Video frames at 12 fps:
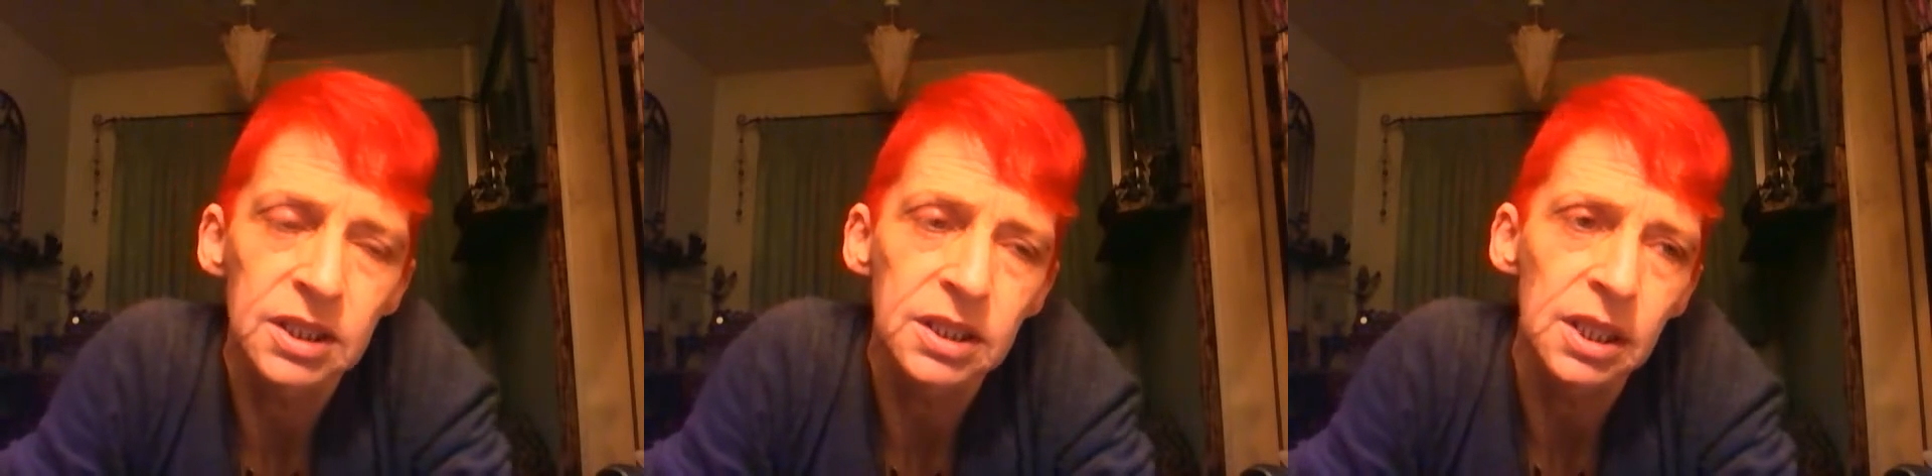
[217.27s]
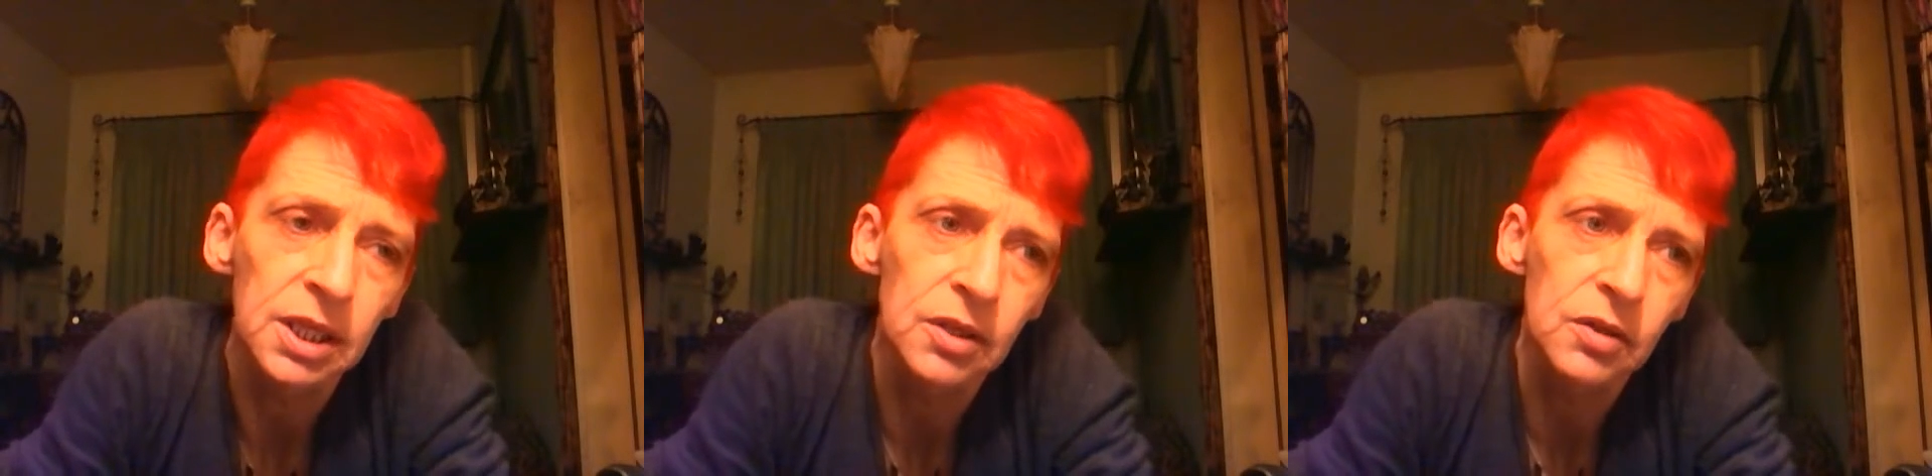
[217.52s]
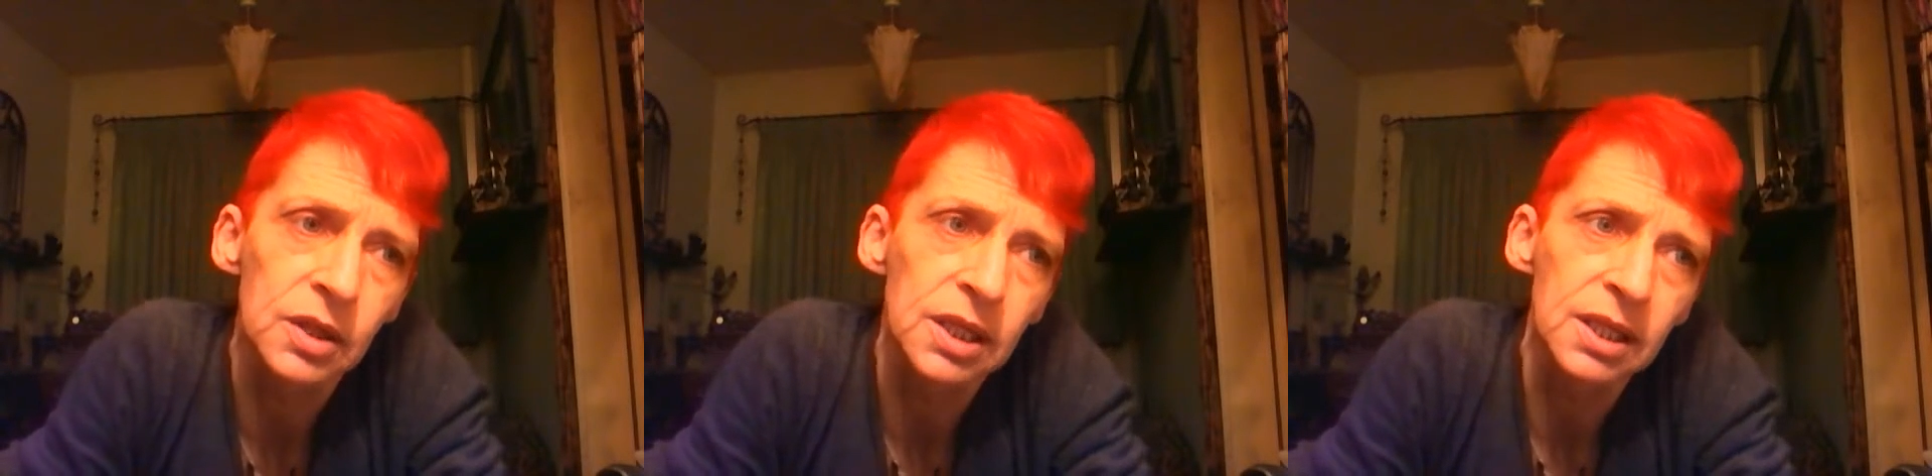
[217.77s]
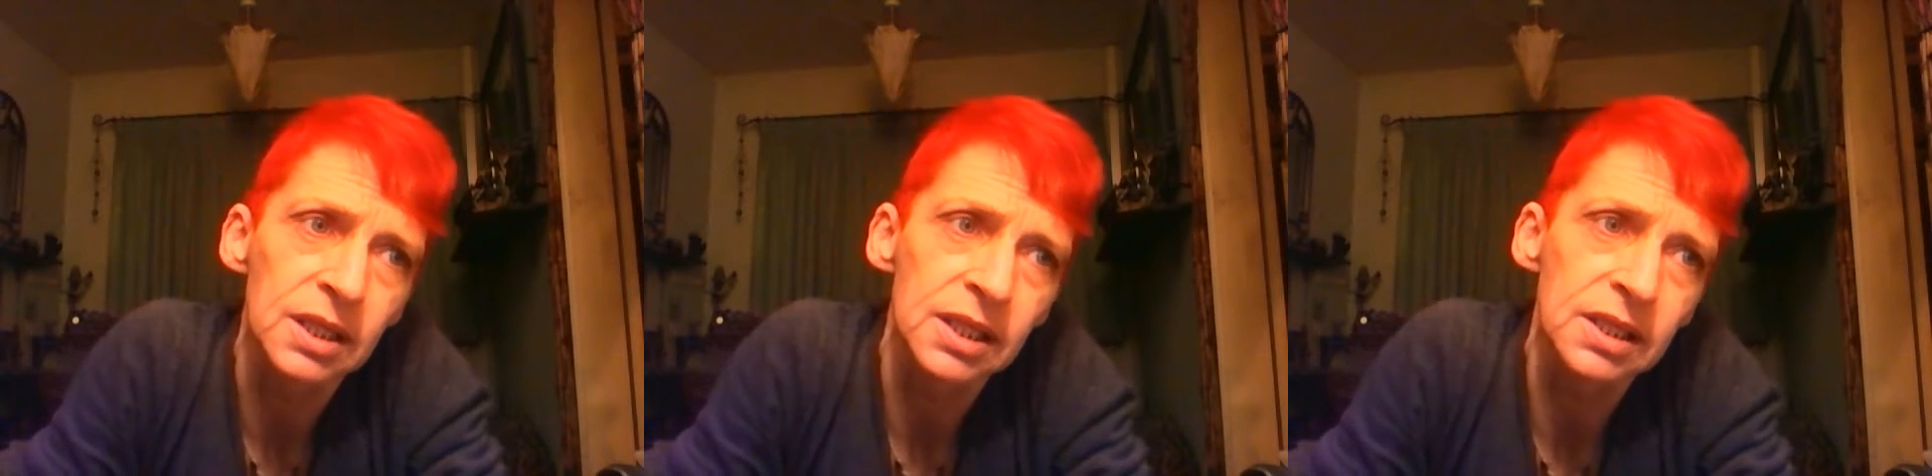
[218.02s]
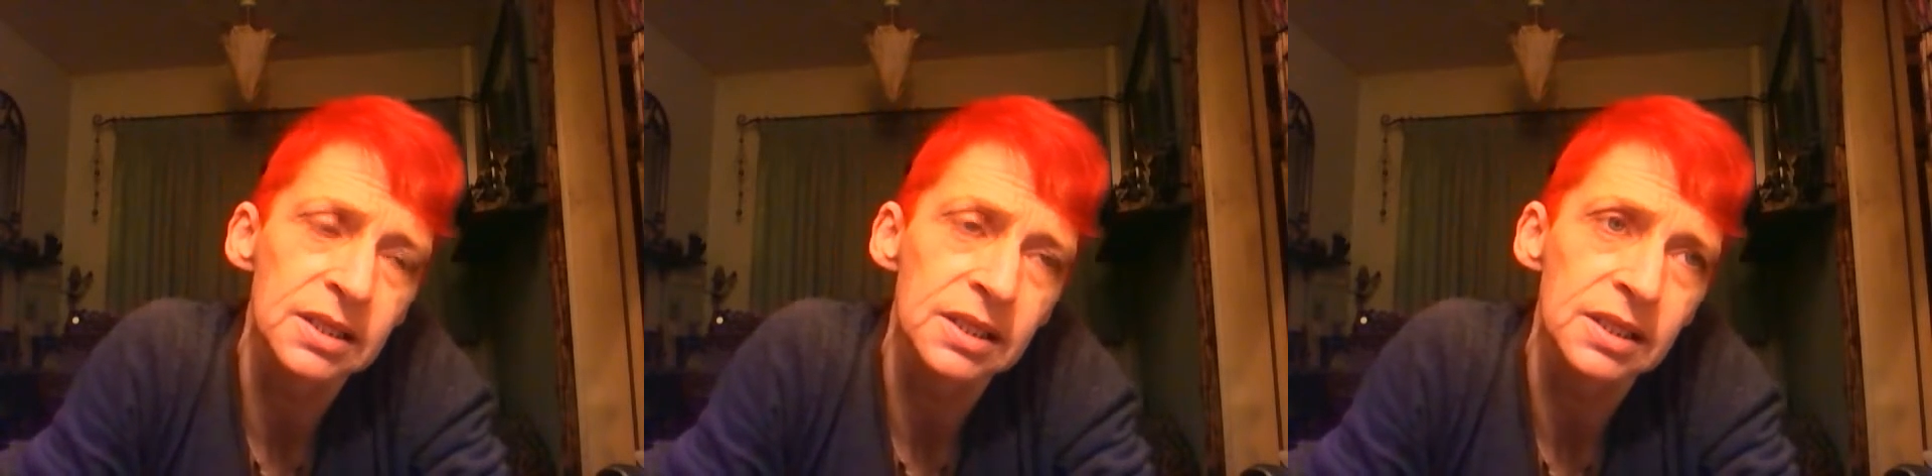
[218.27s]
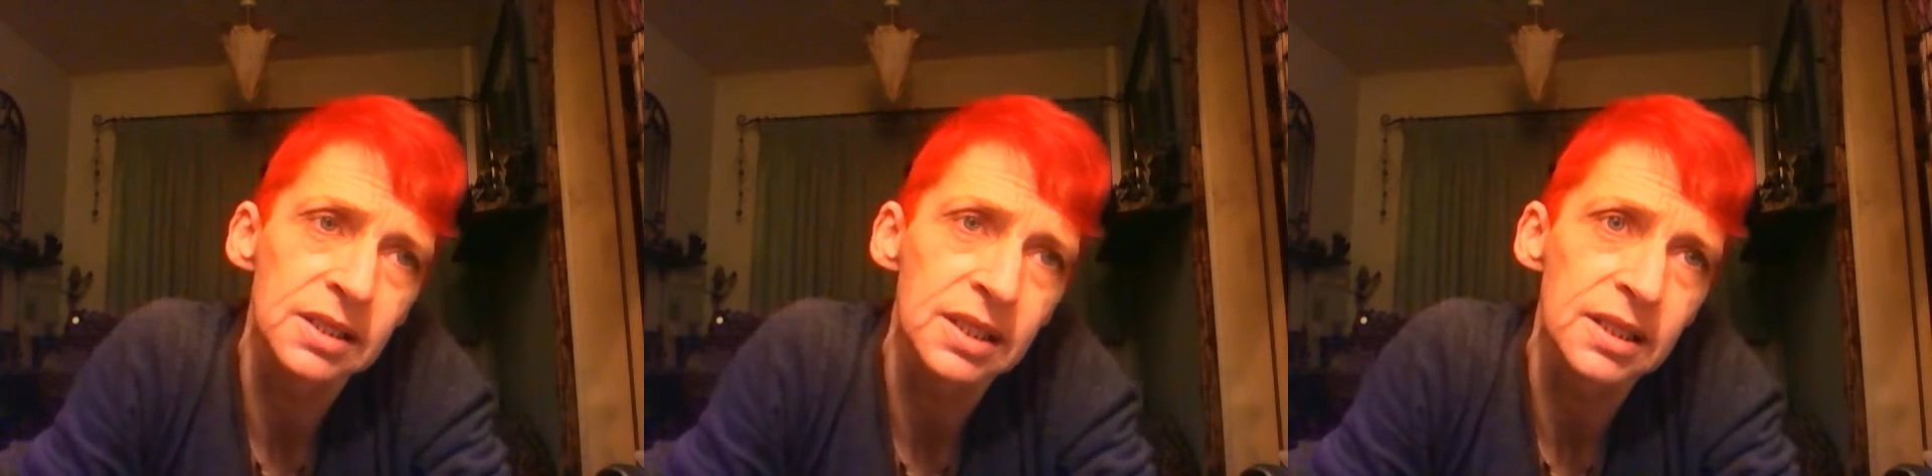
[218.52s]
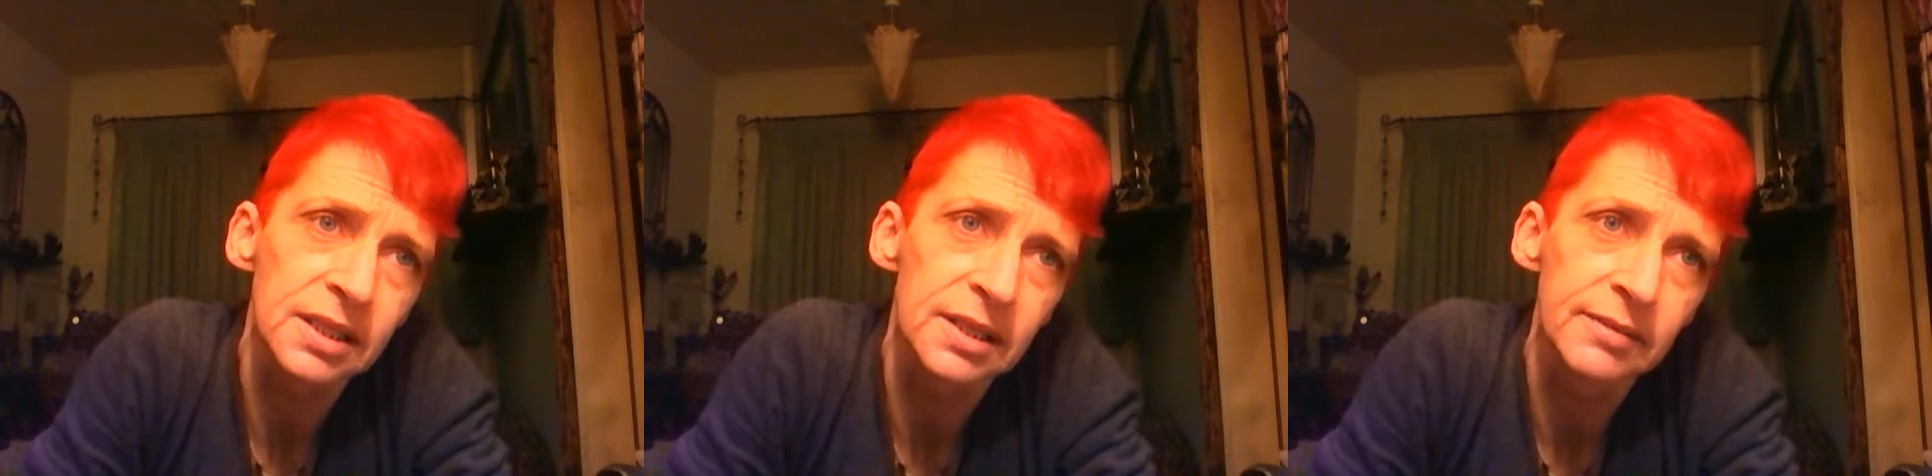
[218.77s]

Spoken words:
So it's